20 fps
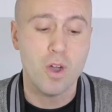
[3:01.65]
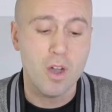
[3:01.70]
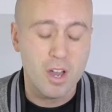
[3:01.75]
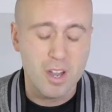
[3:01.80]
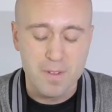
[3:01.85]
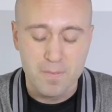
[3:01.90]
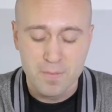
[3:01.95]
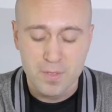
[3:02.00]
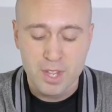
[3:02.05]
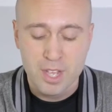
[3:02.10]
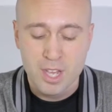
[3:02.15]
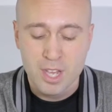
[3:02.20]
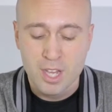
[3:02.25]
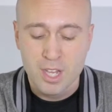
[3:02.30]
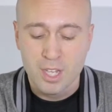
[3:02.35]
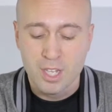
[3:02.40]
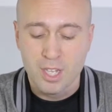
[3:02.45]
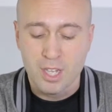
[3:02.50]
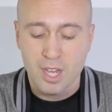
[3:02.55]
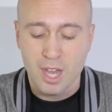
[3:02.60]
on.
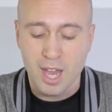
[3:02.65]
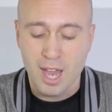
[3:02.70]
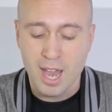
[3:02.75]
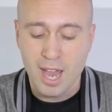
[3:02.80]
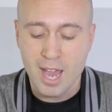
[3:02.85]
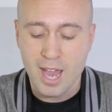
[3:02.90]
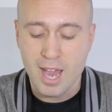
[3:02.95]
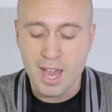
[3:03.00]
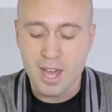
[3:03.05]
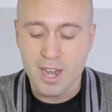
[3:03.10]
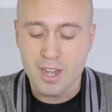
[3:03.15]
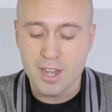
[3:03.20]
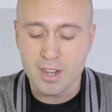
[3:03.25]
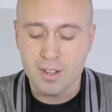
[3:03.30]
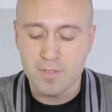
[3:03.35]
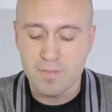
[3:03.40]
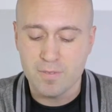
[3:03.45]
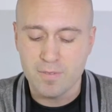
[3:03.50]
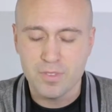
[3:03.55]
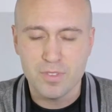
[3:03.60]
And
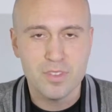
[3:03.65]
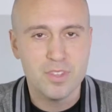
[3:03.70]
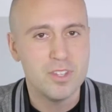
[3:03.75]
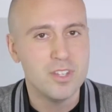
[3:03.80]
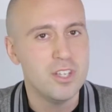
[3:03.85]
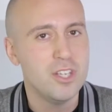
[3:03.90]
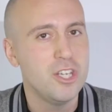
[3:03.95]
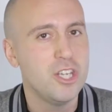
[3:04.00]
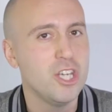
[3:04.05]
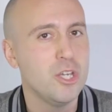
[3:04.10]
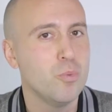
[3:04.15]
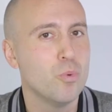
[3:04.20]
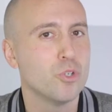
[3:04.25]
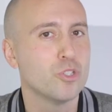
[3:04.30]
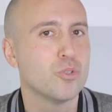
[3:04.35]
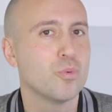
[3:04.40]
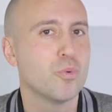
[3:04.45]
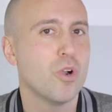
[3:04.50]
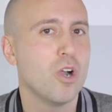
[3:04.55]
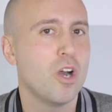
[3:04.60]
he
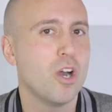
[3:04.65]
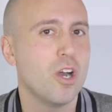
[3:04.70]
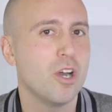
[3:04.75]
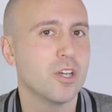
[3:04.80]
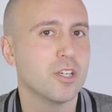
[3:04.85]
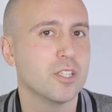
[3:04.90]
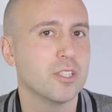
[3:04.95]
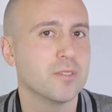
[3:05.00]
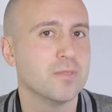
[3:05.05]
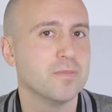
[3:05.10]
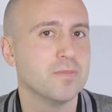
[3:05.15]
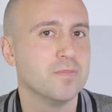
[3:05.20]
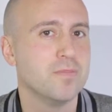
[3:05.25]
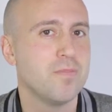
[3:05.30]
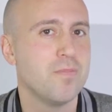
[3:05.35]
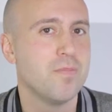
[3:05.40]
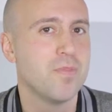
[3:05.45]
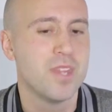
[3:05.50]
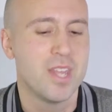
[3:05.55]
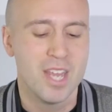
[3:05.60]
was wrong.
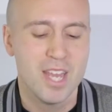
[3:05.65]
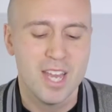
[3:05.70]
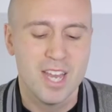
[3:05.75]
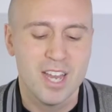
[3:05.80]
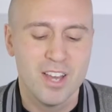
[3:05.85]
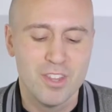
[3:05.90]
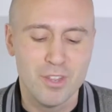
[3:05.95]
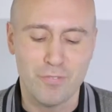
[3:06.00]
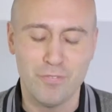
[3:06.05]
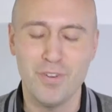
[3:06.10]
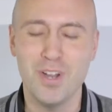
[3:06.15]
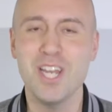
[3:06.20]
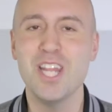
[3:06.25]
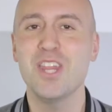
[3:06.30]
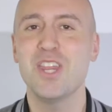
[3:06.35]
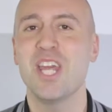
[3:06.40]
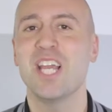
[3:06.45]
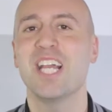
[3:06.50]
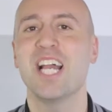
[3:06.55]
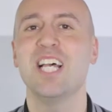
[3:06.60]
The funny
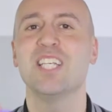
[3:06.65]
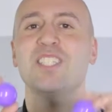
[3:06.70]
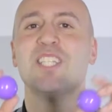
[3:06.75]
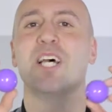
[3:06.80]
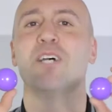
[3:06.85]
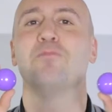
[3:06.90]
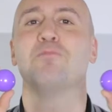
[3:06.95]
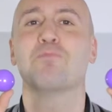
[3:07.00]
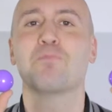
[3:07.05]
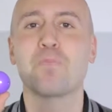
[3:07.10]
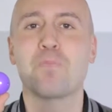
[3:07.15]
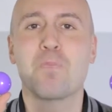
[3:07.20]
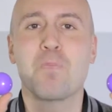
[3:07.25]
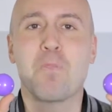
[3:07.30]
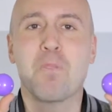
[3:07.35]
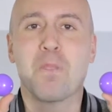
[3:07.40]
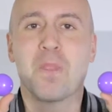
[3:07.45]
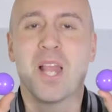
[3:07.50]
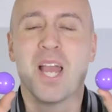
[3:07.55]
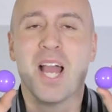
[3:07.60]
thing is that
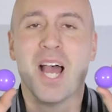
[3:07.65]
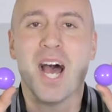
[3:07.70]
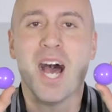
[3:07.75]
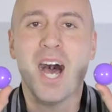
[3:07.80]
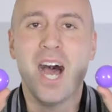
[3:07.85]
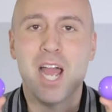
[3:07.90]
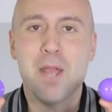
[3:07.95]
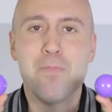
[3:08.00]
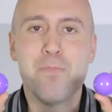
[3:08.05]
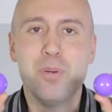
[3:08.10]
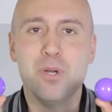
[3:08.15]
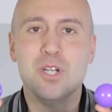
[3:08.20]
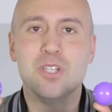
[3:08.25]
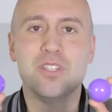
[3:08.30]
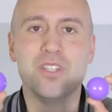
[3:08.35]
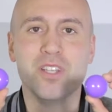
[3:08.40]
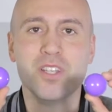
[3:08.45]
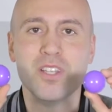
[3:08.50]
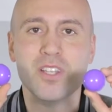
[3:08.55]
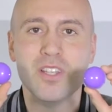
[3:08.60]
I
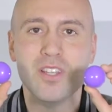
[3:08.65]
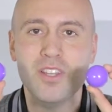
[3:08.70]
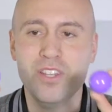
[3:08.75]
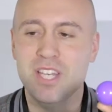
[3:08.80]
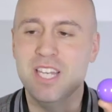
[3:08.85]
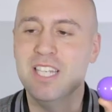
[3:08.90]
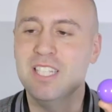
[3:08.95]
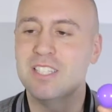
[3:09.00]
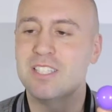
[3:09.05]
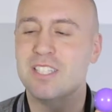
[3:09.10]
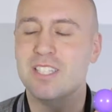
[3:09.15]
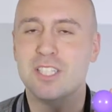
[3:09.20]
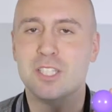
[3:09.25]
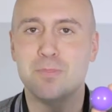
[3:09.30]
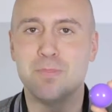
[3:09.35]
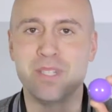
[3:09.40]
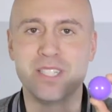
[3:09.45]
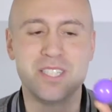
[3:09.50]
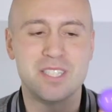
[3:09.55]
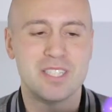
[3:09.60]
put these
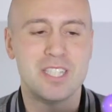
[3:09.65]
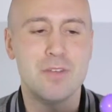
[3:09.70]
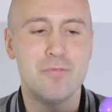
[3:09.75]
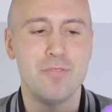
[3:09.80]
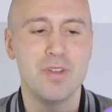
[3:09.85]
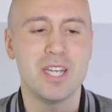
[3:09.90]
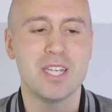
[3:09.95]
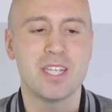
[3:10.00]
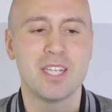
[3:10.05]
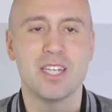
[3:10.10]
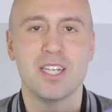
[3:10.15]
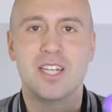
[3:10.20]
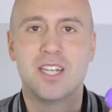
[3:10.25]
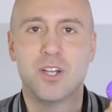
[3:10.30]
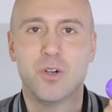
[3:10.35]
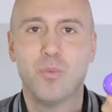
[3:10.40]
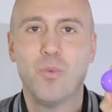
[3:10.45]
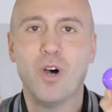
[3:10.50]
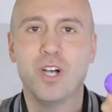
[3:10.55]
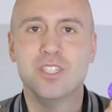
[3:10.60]
specific
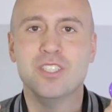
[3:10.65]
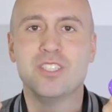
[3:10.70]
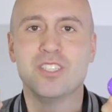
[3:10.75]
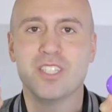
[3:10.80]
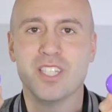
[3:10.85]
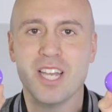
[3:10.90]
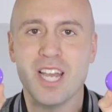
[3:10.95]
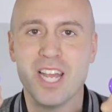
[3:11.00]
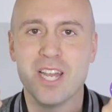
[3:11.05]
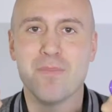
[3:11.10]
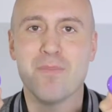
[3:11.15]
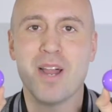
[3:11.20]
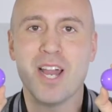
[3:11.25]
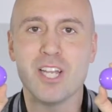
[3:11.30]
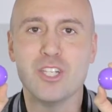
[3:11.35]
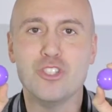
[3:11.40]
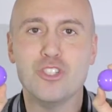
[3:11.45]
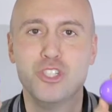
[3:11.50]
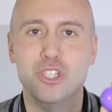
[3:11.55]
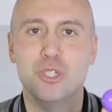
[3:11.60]
ones in
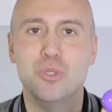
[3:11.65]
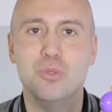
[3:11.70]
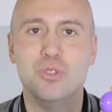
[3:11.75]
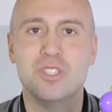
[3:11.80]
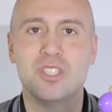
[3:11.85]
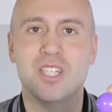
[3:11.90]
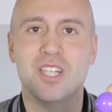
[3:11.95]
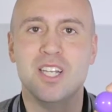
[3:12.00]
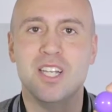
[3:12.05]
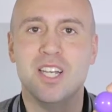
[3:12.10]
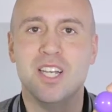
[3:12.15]
my shoes